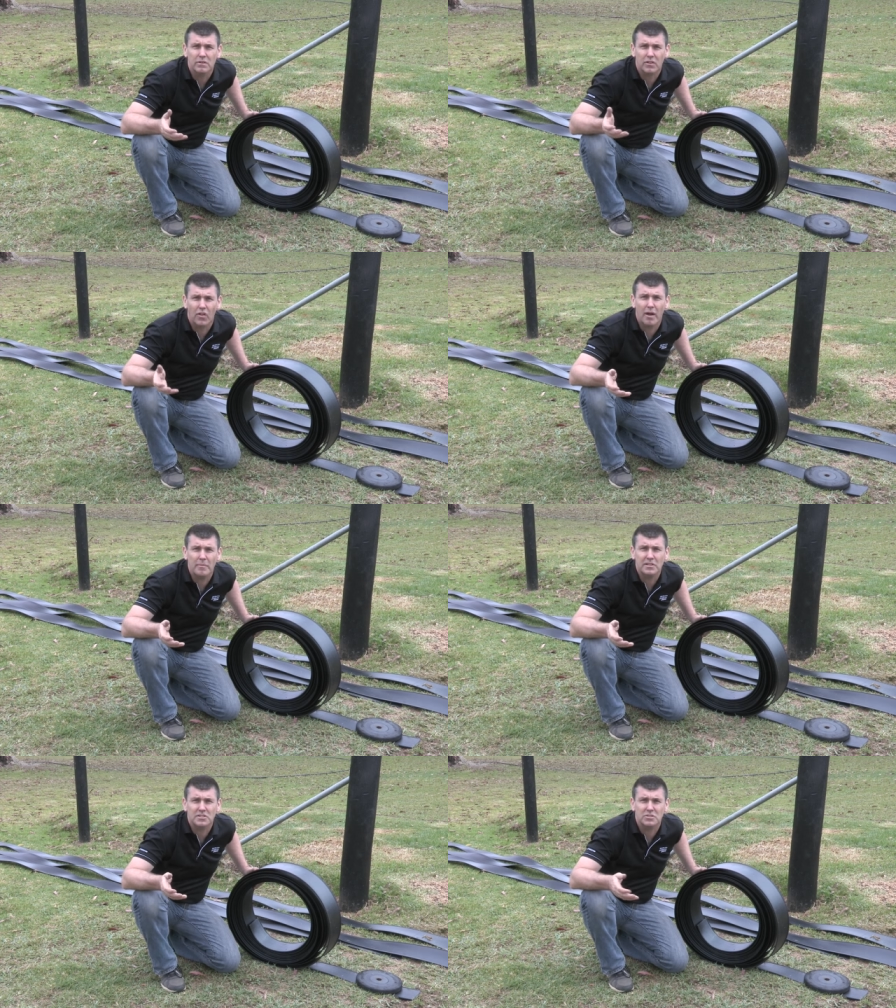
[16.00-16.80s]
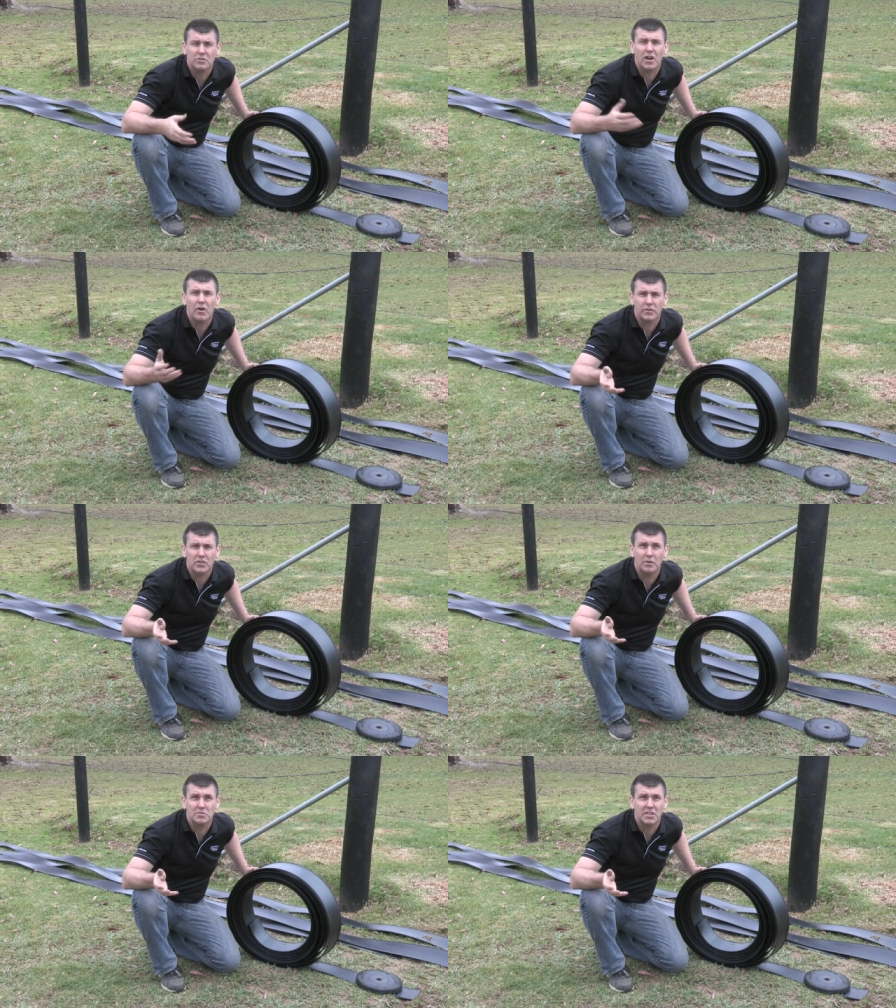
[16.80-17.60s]
climates or colder
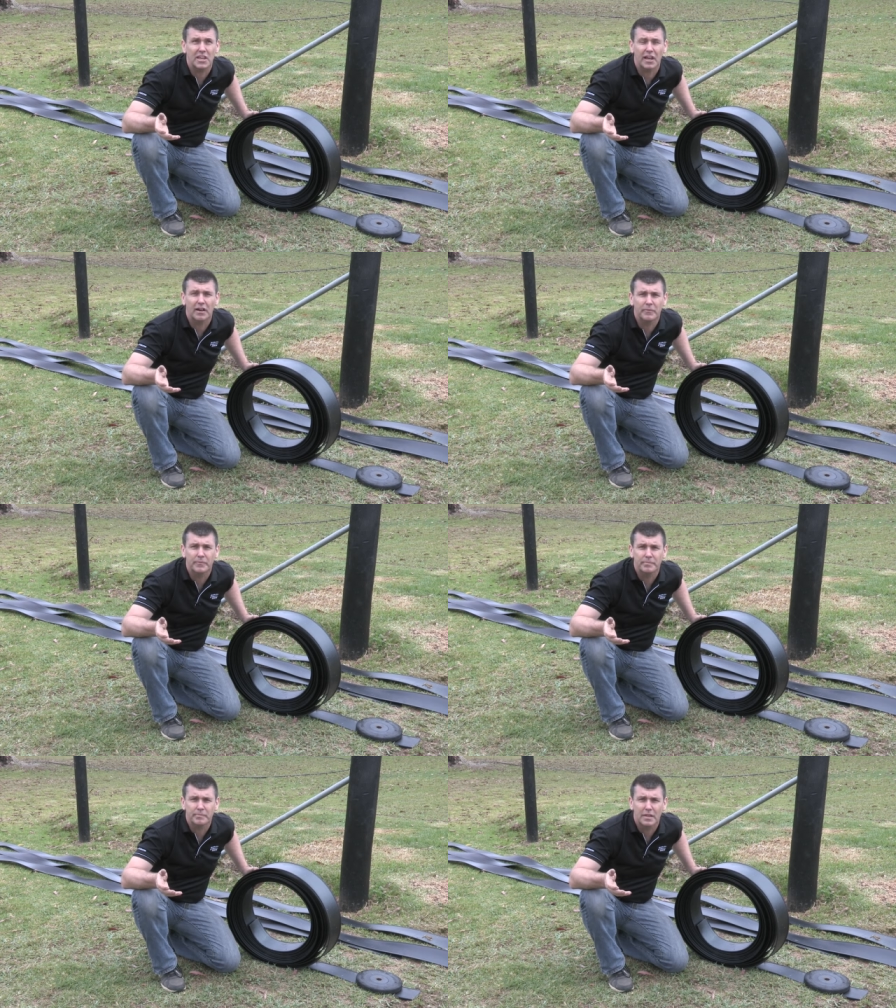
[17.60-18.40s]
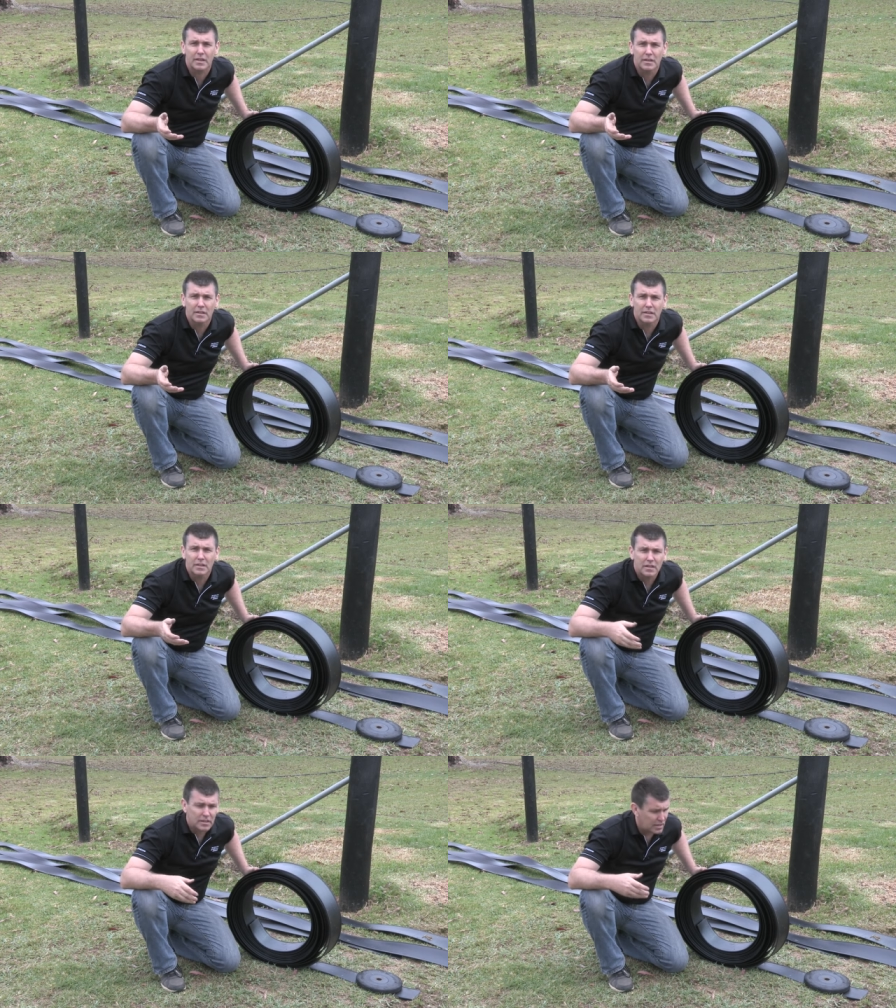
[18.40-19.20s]
times of year.
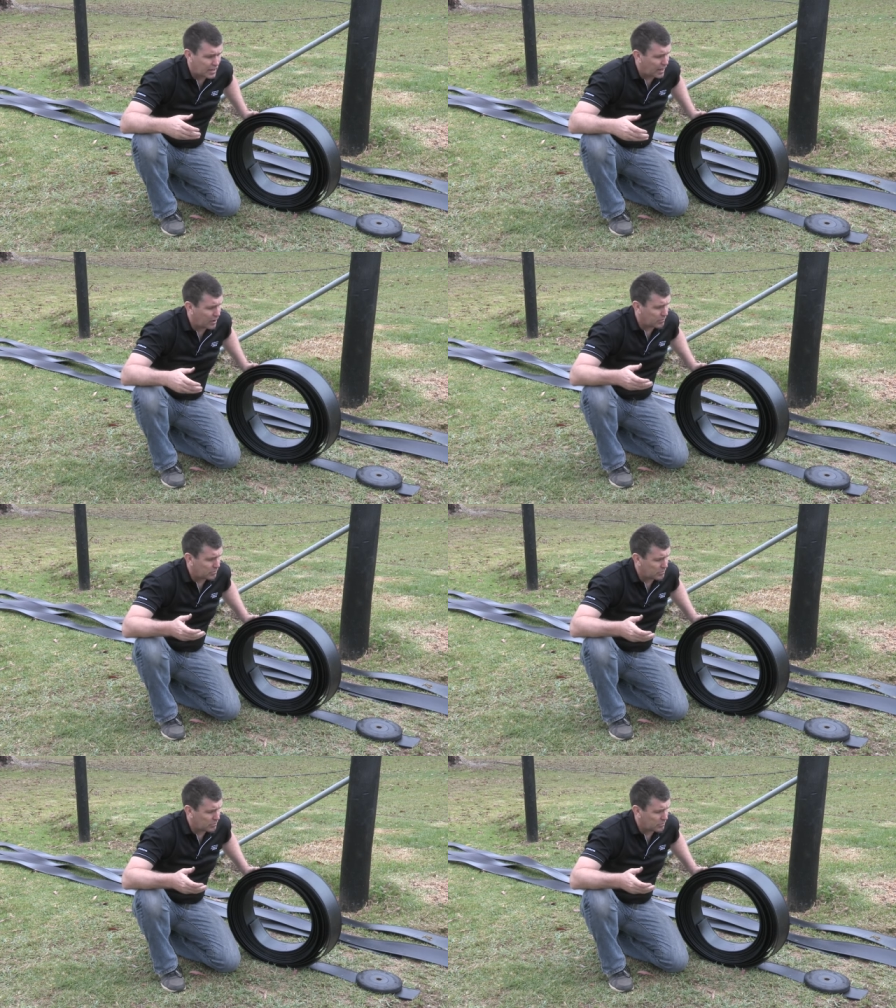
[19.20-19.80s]
Now,